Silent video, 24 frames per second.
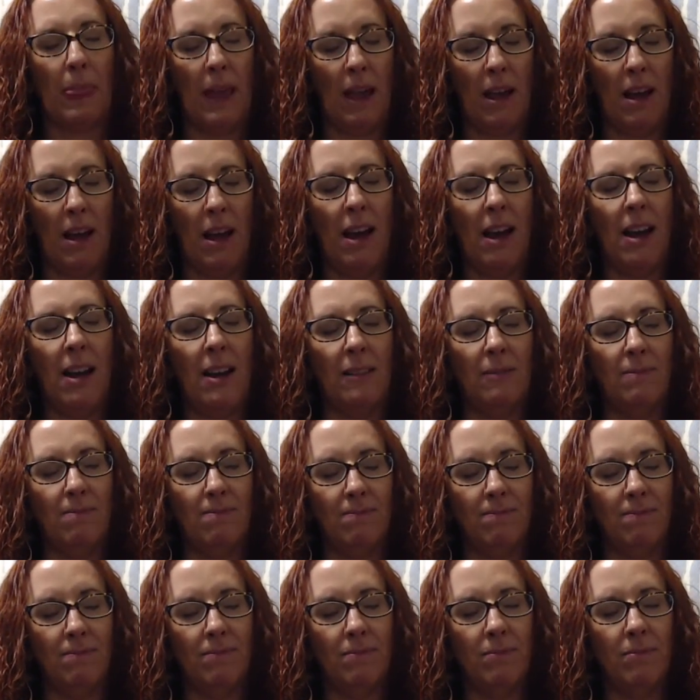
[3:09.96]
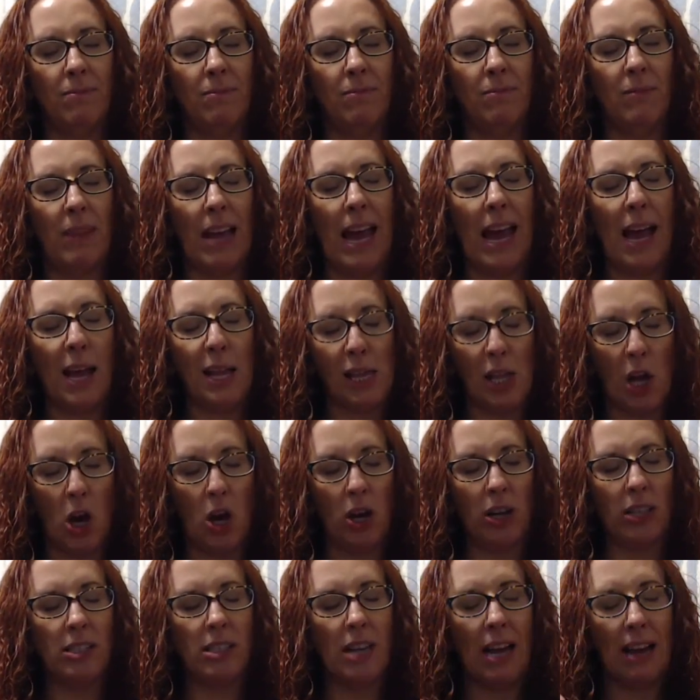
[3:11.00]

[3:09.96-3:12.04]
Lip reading: has a hard